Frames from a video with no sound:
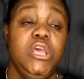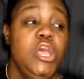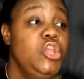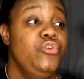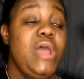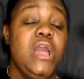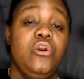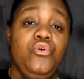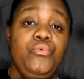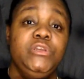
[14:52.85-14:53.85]
You're not
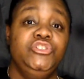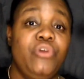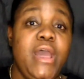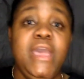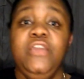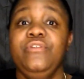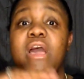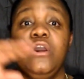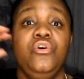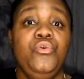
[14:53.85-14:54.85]
cool with Dre. You're not
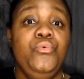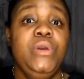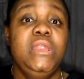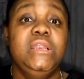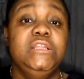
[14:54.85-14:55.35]
cool with